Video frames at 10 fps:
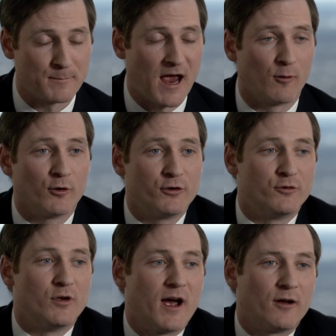
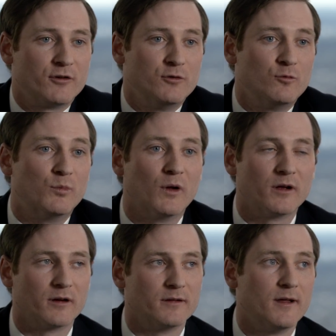
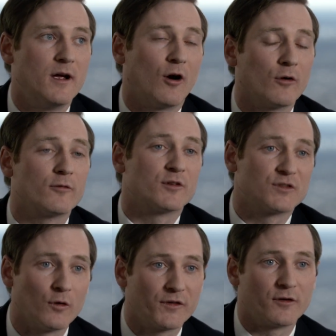Are the
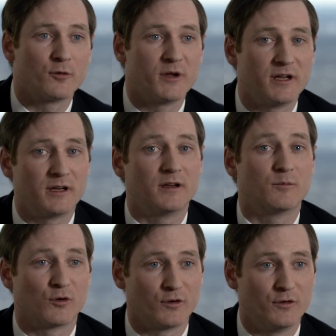results that are being
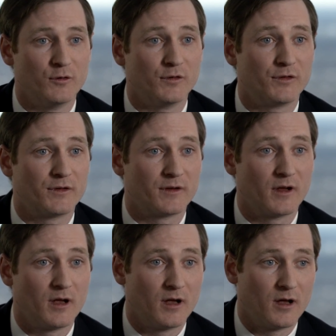produced
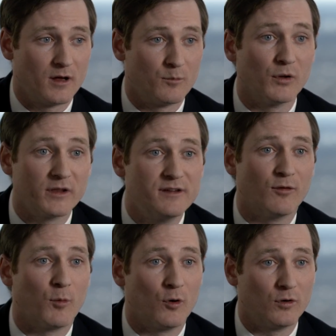
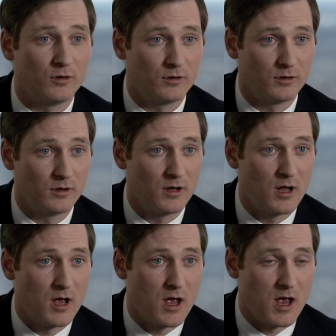believable?
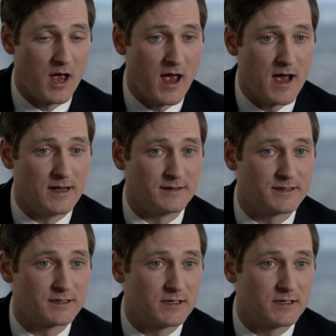And